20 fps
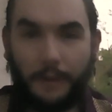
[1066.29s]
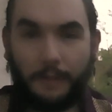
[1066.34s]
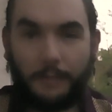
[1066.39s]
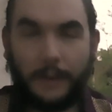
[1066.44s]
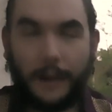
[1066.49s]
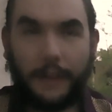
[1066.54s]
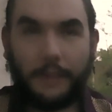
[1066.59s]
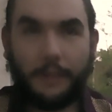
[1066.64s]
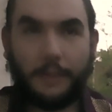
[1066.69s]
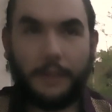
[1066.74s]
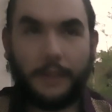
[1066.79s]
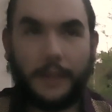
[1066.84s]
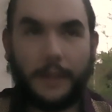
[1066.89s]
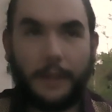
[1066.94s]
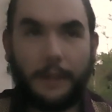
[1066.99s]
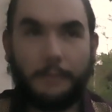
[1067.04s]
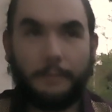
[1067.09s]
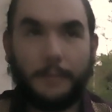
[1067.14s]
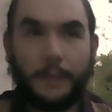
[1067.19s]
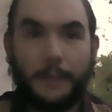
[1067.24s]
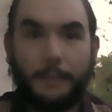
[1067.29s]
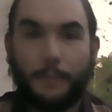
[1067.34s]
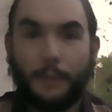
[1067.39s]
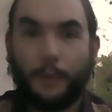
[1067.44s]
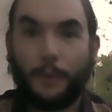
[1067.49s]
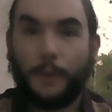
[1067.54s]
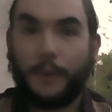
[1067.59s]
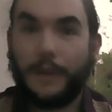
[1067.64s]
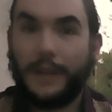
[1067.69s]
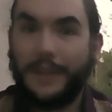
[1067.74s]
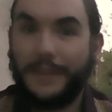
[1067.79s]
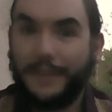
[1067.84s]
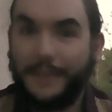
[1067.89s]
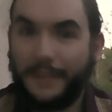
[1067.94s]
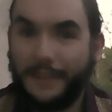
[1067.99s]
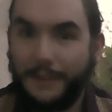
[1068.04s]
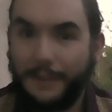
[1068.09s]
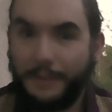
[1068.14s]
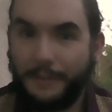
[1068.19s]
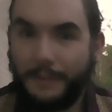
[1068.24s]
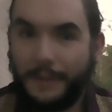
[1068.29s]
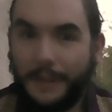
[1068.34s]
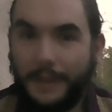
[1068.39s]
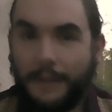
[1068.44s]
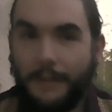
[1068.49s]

rather than be born into.